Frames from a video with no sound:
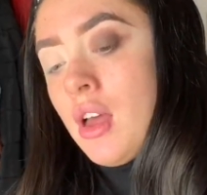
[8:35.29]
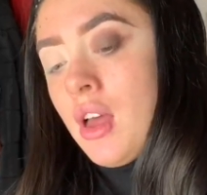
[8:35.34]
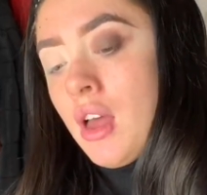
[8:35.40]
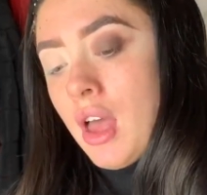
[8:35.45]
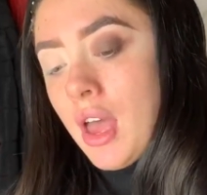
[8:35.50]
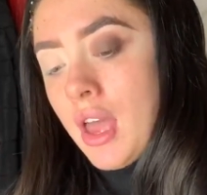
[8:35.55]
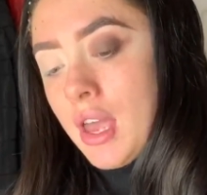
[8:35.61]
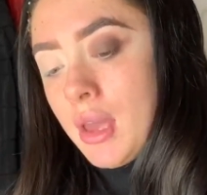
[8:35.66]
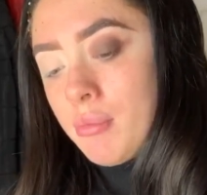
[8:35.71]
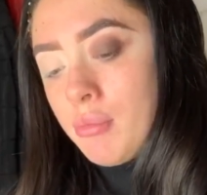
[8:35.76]

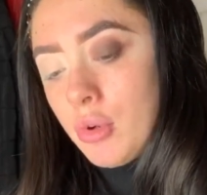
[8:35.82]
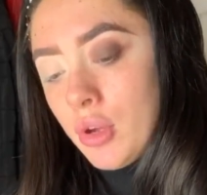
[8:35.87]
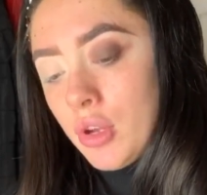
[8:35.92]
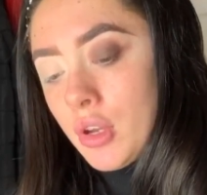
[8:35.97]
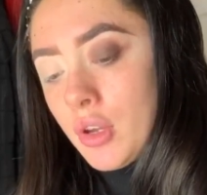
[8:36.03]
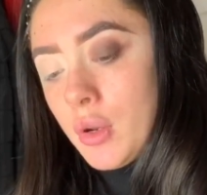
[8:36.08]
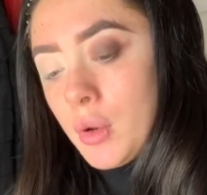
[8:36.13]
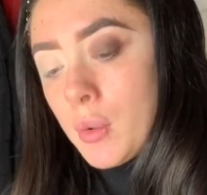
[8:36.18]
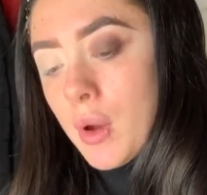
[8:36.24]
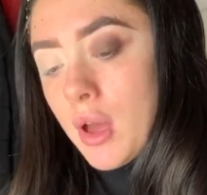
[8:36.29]
I am now going
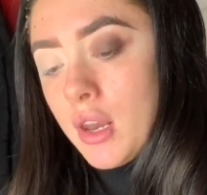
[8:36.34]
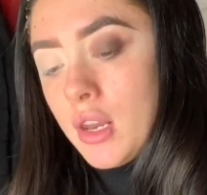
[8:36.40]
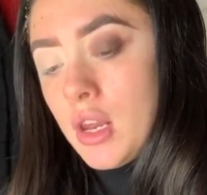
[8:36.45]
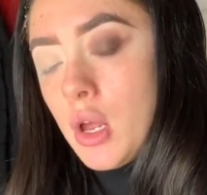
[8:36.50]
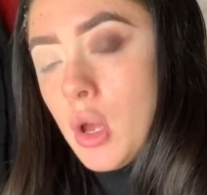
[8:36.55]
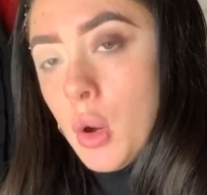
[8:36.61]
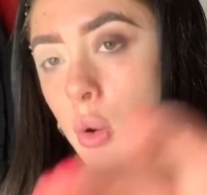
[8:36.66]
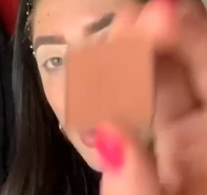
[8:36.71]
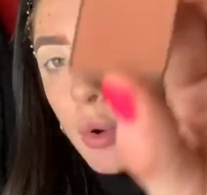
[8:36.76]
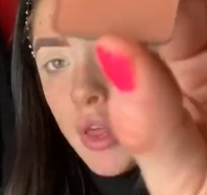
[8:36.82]
to go on
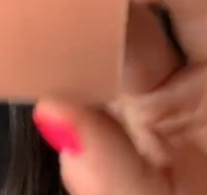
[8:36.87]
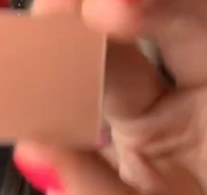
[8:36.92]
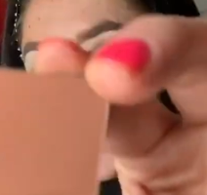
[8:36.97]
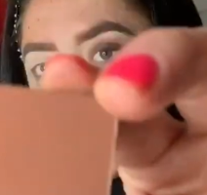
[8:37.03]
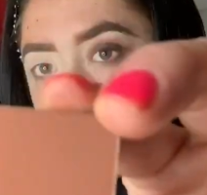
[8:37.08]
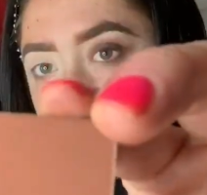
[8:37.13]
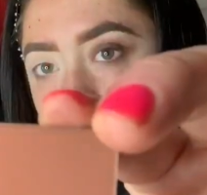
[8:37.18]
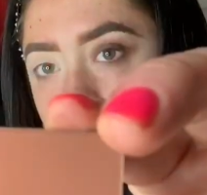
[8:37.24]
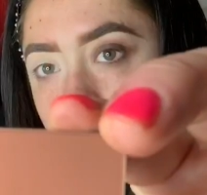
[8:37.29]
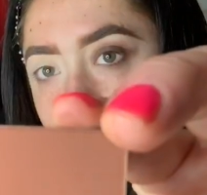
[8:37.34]
with
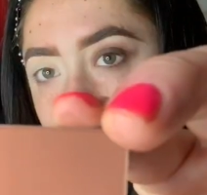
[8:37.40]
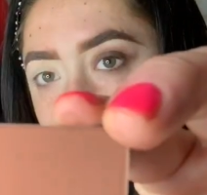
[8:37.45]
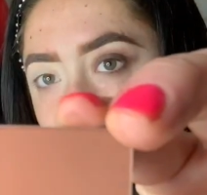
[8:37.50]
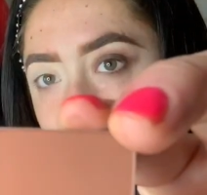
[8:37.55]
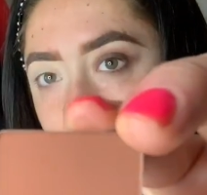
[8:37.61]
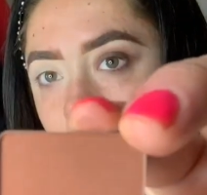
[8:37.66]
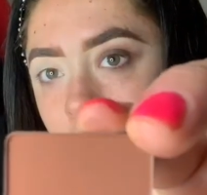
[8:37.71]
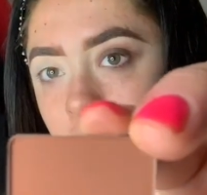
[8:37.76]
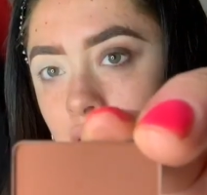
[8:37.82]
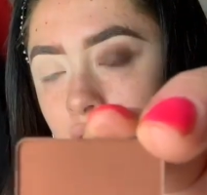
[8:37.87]
the
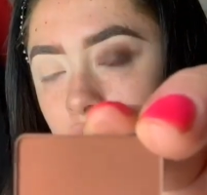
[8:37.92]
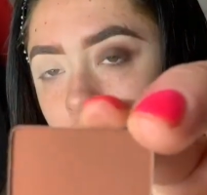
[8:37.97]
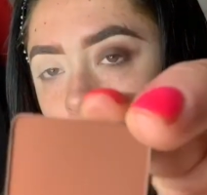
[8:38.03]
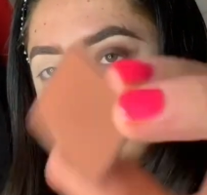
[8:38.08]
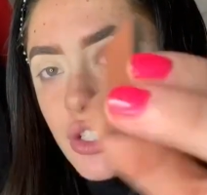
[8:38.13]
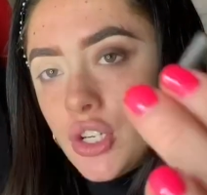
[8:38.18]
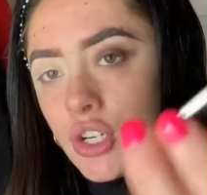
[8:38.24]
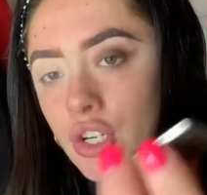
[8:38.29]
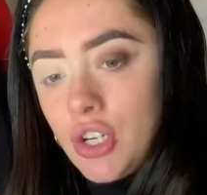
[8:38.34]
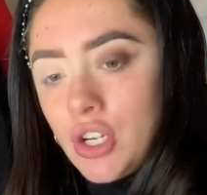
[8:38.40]
Inglot
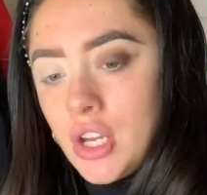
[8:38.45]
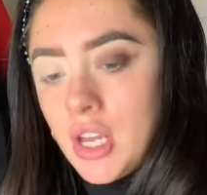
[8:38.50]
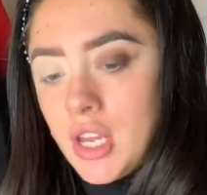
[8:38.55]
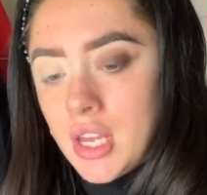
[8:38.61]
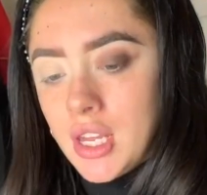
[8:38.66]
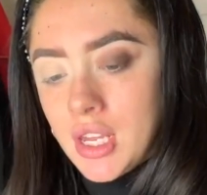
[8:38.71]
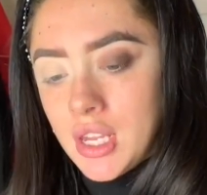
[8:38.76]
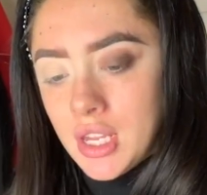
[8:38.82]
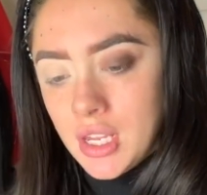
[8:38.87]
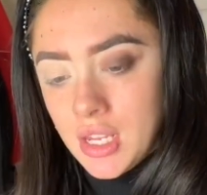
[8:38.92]
2,
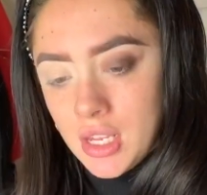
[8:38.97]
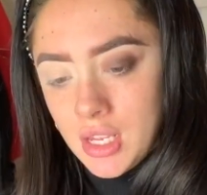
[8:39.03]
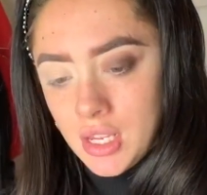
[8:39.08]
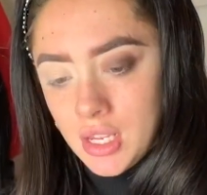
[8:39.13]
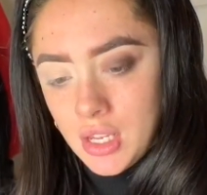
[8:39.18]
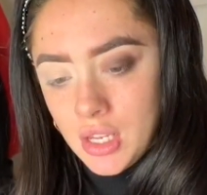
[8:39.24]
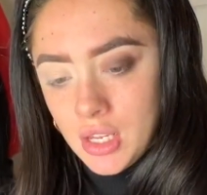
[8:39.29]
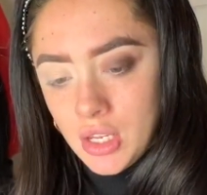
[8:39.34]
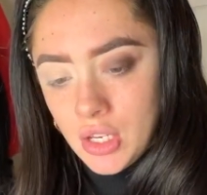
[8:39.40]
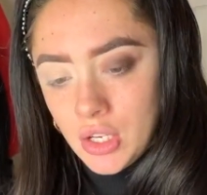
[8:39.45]

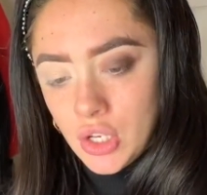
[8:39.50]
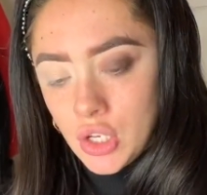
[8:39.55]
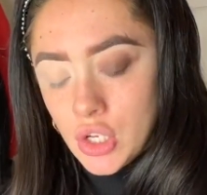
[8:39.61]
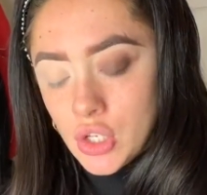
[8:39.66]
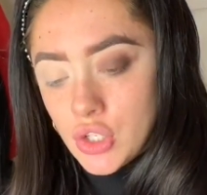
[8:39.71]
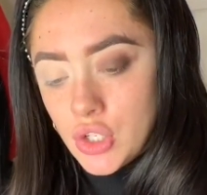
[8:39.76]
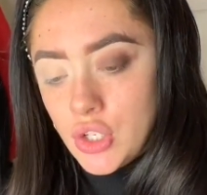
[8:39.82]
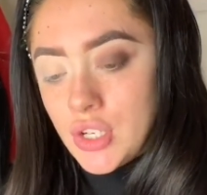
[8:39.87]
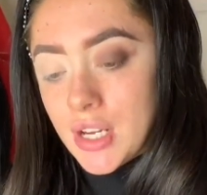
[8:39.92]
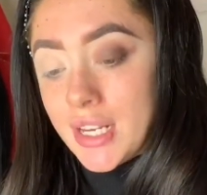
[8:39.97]

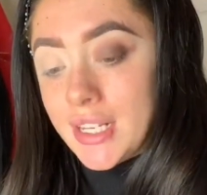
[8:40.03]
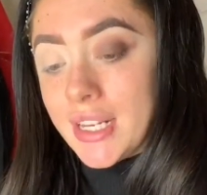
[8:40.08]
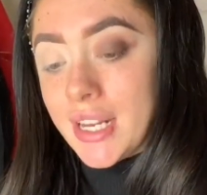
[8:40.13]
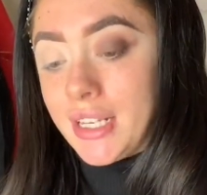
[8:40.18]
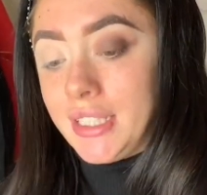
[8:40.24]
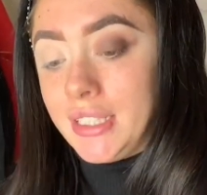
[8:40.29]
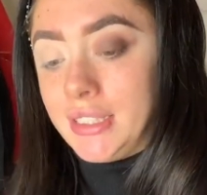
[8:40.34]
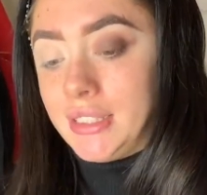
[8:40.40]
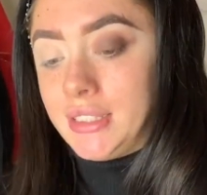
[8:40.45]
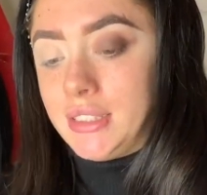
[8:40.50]
299,
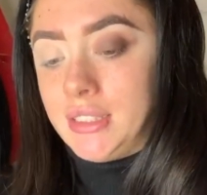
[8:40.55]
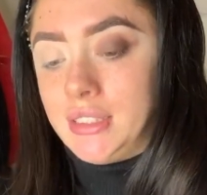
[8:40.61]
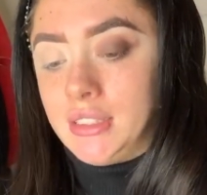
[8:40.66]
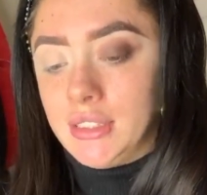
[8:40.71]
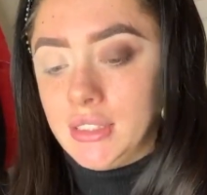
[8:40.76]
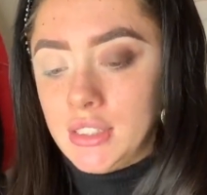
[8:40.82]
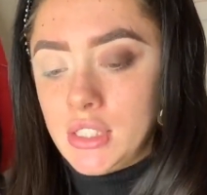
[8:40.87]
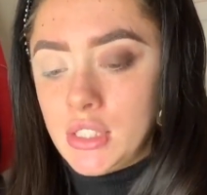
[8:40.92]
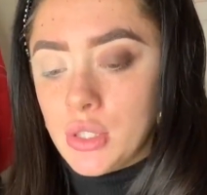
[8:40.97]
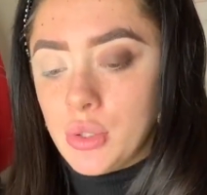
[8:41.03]

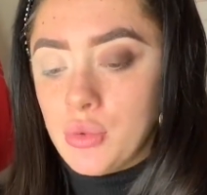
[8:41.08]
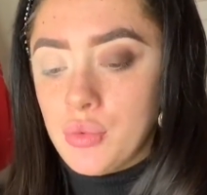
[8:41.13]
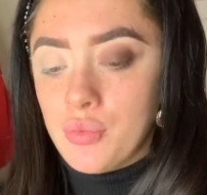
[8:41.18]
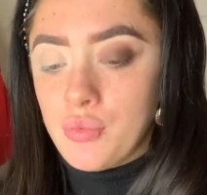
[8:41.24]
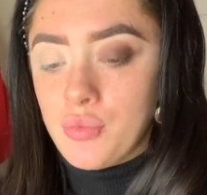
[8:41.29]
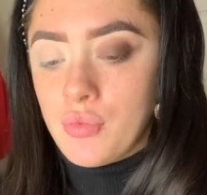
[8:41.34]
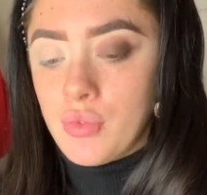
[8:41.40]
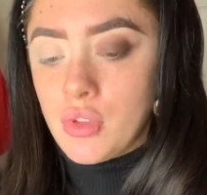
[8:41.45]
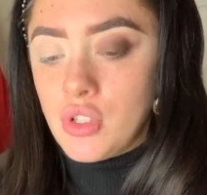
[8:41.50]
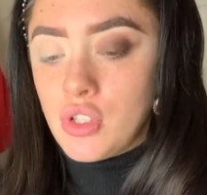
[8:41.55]
so
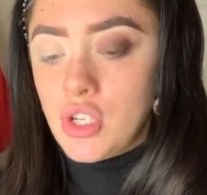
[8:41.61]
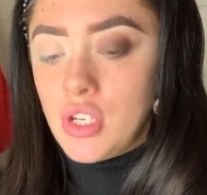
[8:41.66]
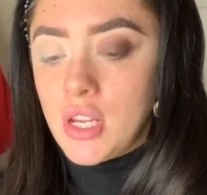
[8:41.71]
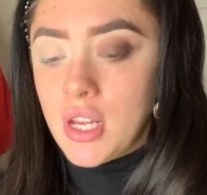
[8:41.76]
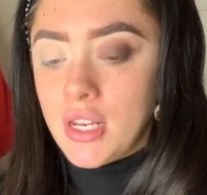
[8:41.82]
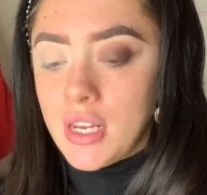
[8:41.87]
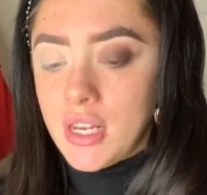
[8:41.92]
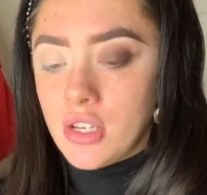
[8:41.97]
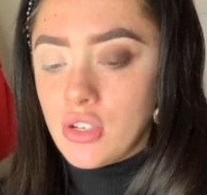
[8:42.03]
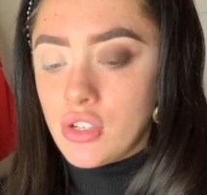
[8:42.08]

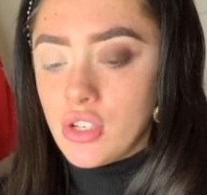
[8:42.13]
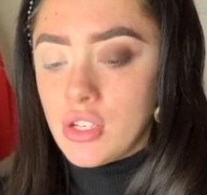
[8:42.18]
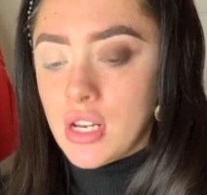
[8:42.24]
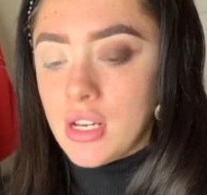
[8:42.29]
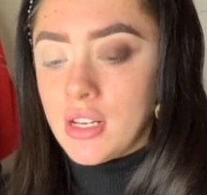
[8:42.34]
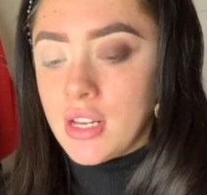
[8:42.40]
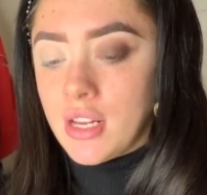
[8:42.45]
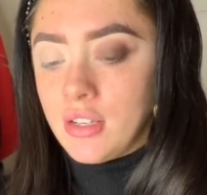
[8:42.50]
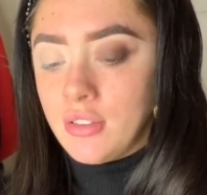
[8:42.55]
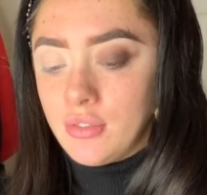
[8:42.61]
298,
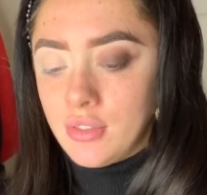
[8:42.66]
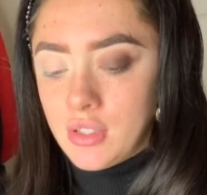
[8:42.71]
299.